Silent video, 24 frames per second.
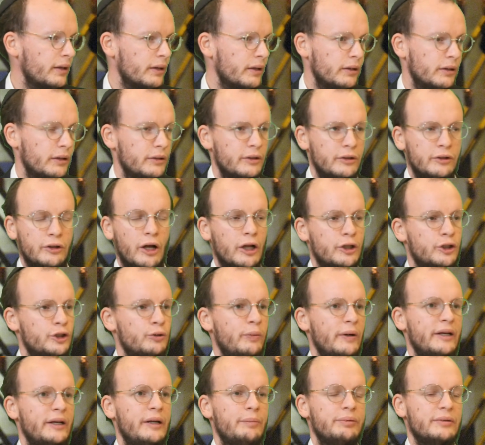Not
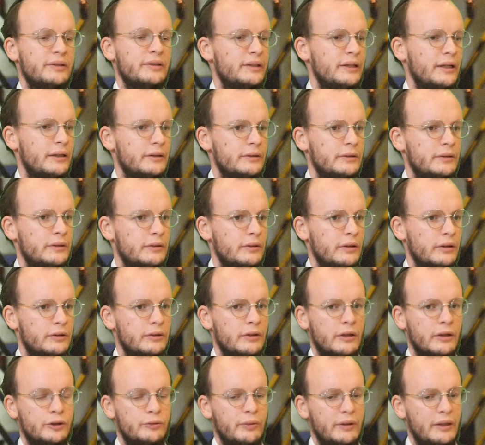20%.
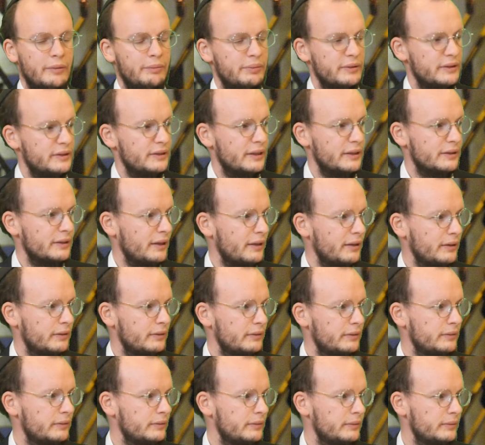Not 20%. It sounds
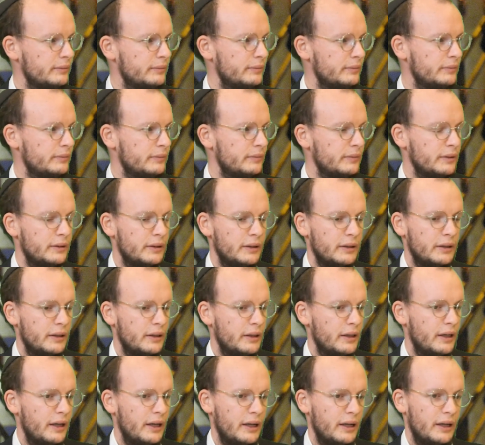shocking, but
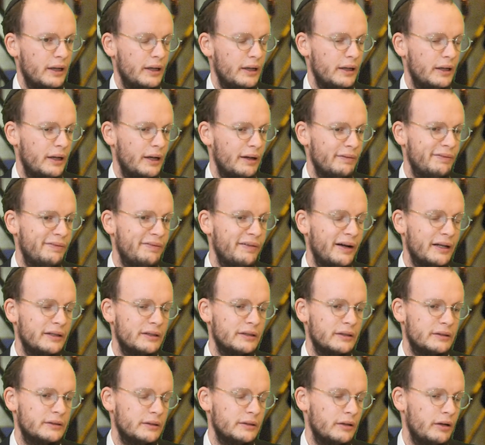it's I find
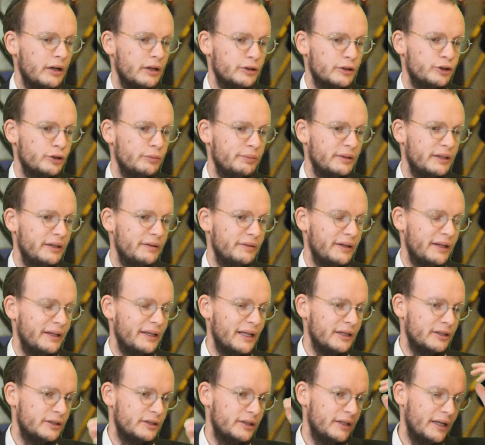it hard to believe that
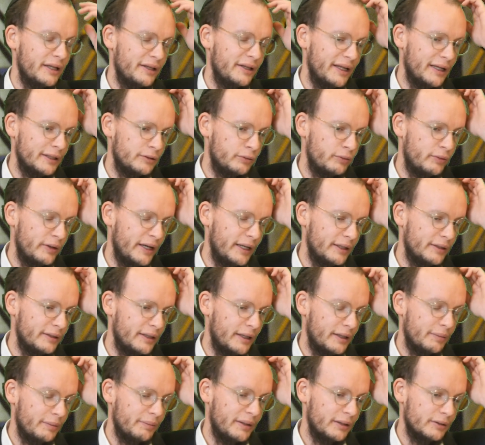that's that rate, that
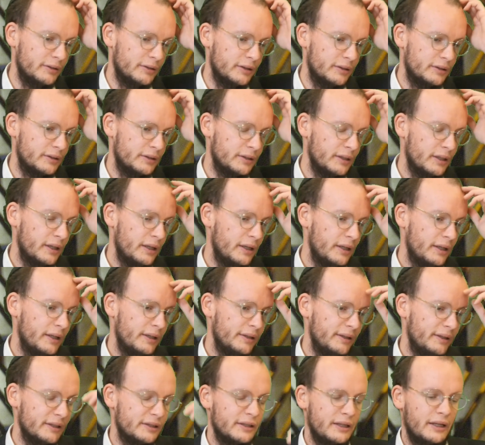amount.
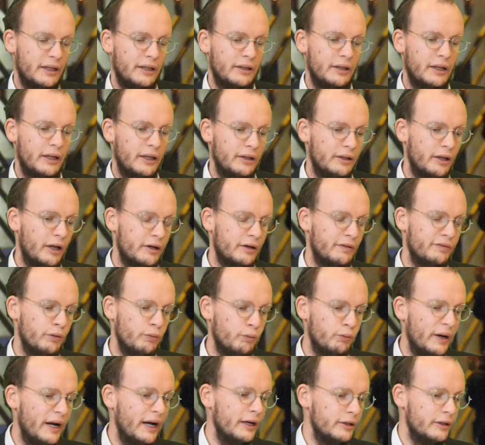There's a lot of
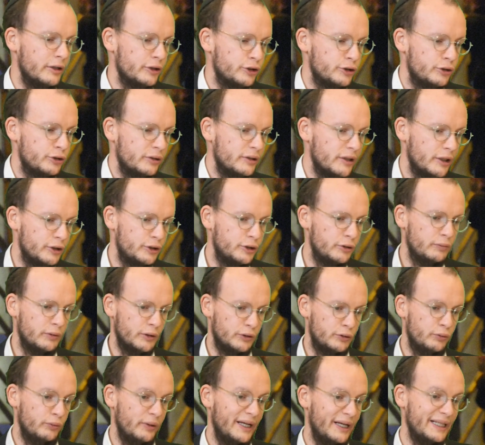awareness today to what
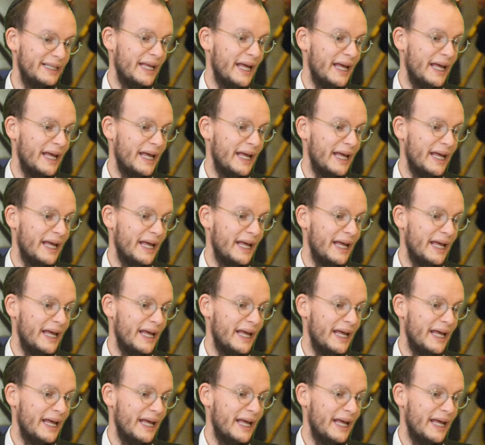really